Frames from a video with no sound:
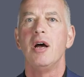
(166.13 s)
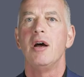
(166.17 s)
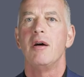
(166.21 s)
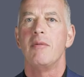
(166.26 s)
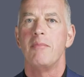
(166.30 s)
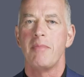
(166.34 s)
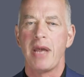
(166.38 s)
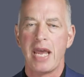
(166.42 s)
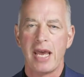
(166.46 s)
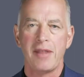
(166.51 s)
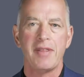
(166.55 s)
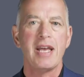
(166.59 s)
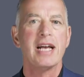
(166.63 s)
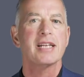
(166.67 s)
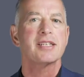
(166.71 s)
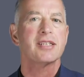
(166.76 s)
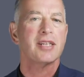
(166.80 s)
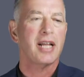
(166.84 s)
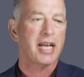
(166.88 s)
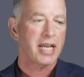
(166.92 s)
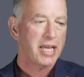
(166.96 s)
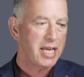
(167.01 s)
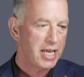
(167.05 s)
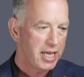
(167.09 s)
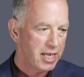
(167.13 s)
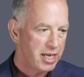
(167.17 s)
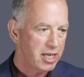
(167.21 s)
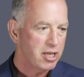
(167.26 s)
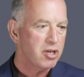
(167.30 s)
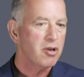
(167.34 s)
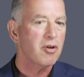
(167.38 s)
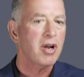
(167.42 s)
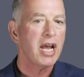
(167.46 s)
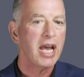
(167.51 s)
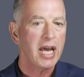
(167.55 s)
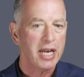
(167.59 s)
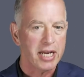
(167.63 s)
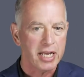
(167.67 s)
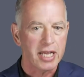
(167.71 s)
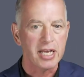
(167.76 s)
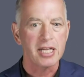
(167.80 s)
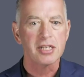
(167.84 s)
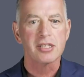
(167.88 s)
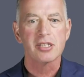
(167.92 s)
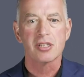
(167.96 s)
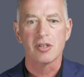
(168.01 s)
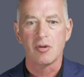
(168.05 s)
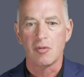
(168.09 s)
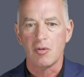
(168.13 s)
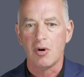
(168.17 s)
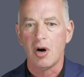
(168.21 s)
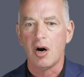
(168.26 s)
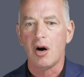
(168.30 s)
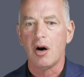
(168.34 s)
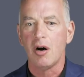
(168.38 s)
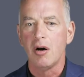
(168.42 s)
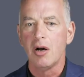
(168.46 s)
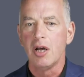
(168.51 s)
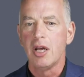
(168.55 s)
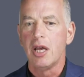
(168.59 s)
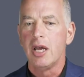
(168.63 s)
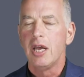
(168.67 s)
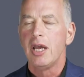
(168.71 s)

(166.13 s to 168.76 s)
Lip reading: Man, that's like hitting your head against the wall.